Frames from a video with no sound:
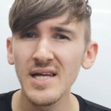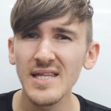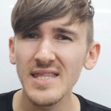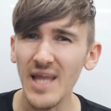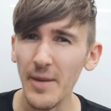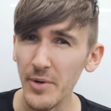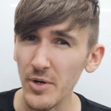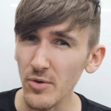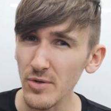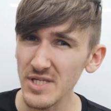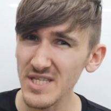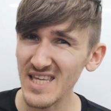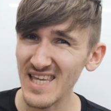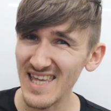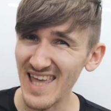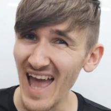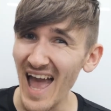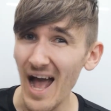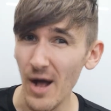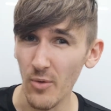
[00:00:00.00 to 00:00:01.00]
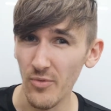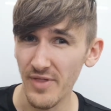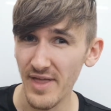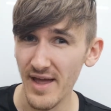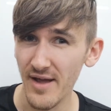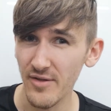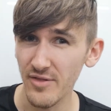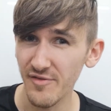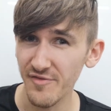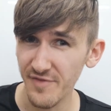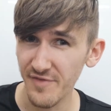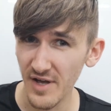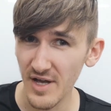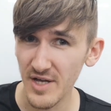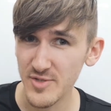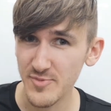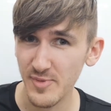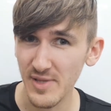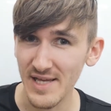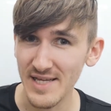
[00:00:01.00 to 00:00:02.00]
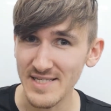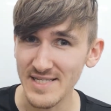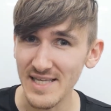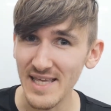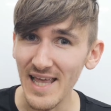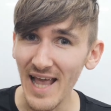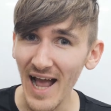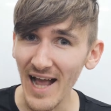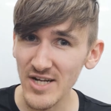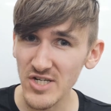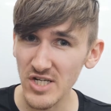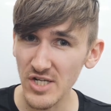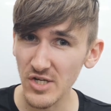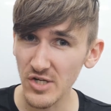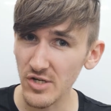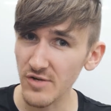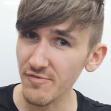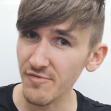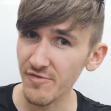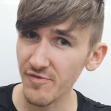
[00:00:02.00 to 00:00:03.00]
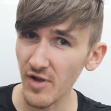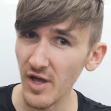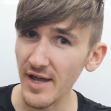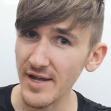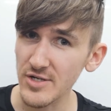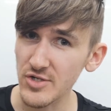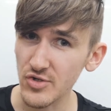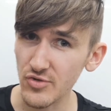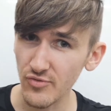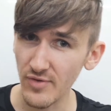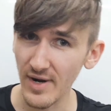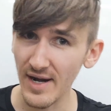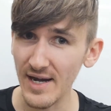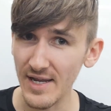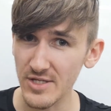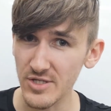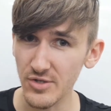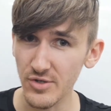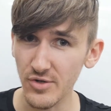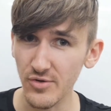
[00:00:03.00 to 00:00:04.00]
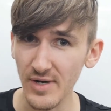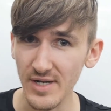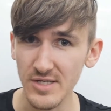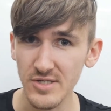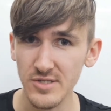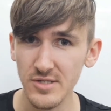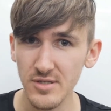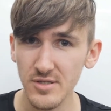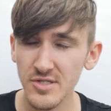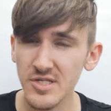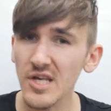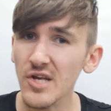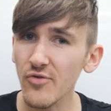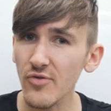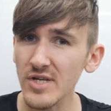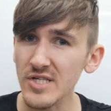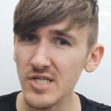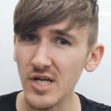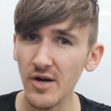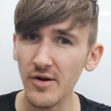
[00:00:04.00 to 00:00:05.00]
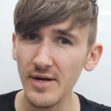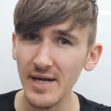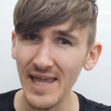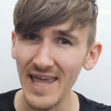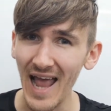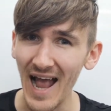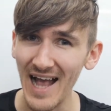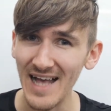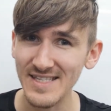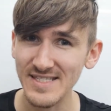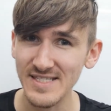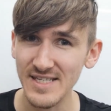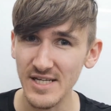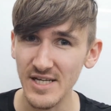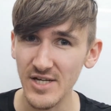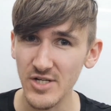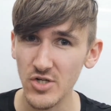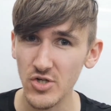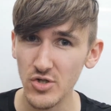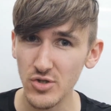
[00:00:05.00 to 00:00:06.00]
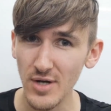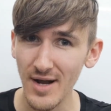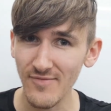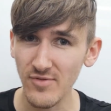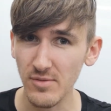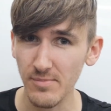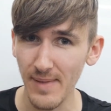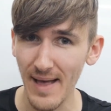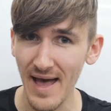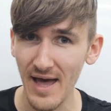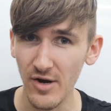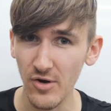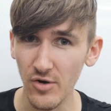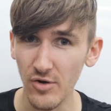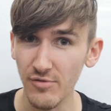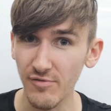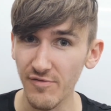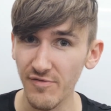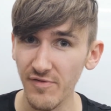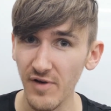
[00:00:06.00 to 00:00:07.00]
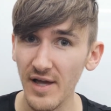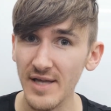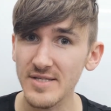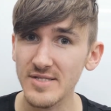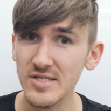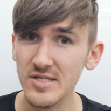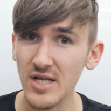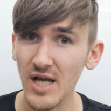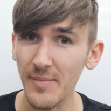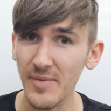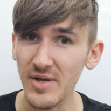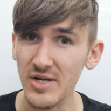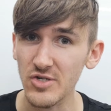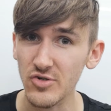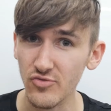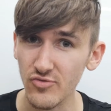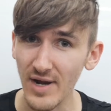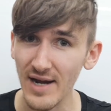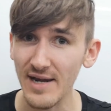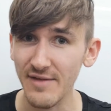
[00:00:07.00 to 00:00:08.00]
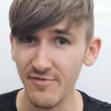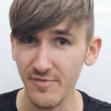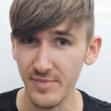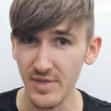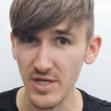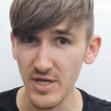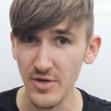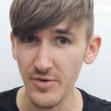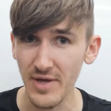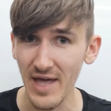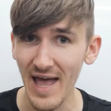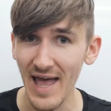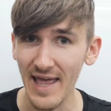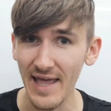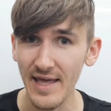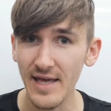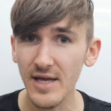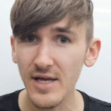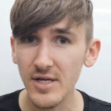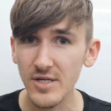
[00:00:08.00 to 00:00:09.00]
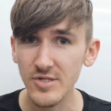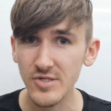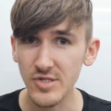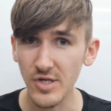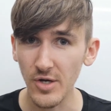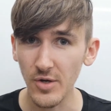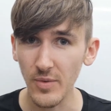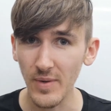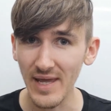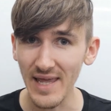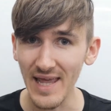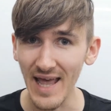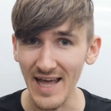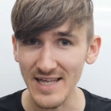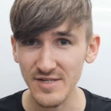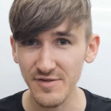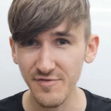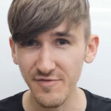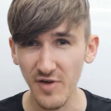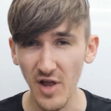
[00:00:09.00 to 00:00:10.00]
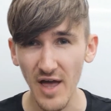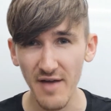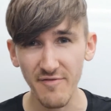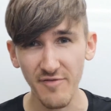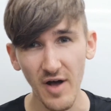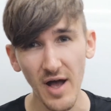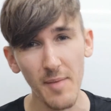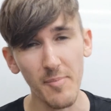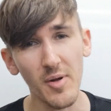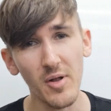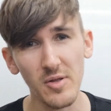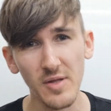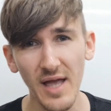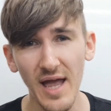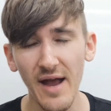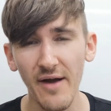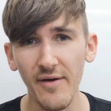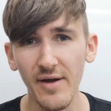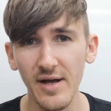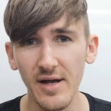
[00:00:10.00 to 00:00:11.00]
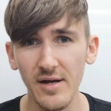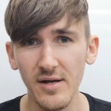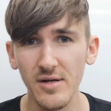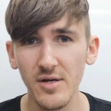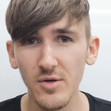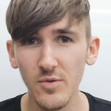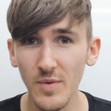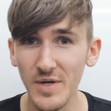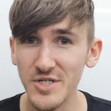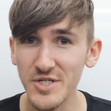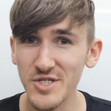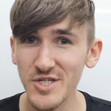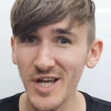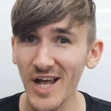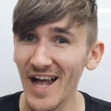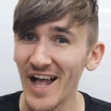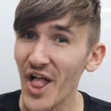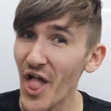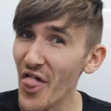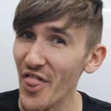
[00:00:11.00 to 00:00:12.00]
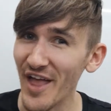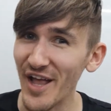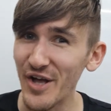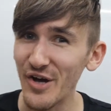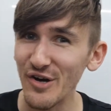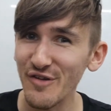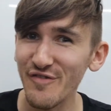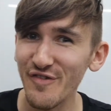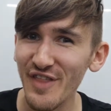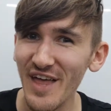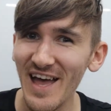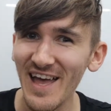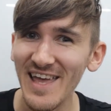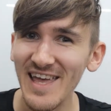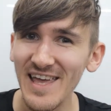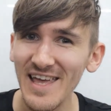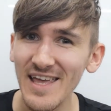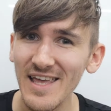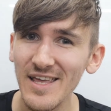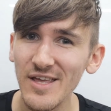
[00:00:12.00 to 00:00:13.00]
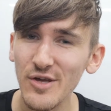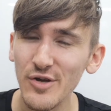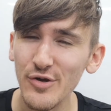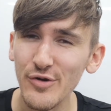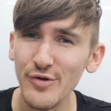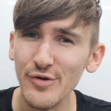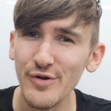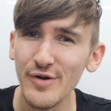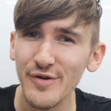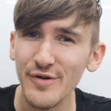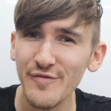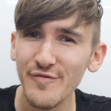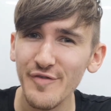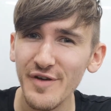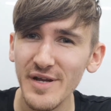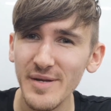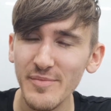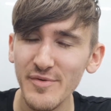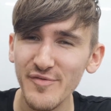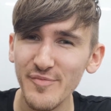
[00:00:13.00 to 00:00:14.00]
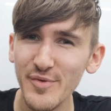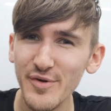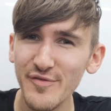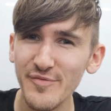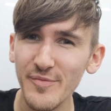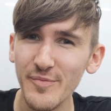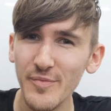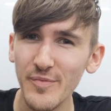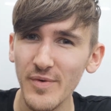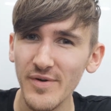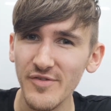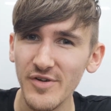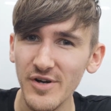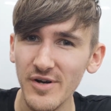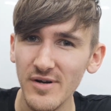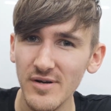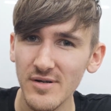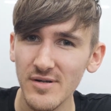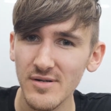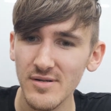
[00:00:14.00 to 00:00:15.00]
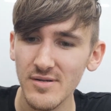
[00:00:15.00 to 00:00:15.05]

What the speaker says: Now, in order to get out there in the first place, he actually couldn't fly directly to Greece. You see, Greece currently has a travel ban on flights coming directly from the UK, so he had to fly via Bulgaria, which, thank God for that EU freedom of movement we've got.